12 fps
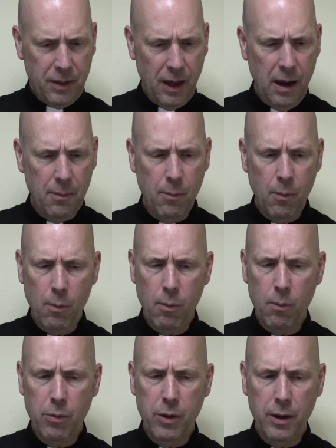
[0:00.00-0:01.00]

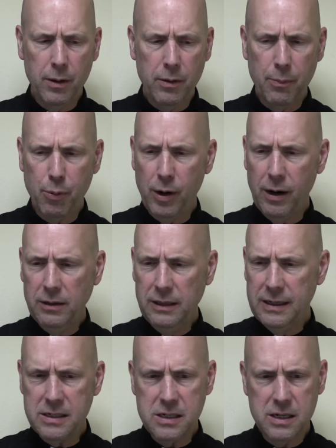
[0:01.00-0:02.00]
Um, the the prayer
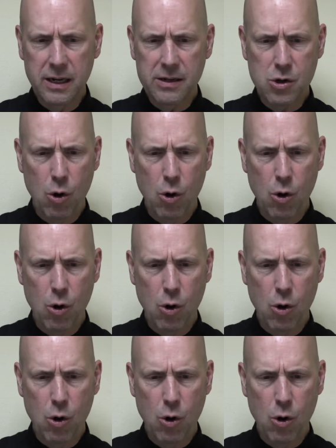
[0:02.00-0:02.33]
list is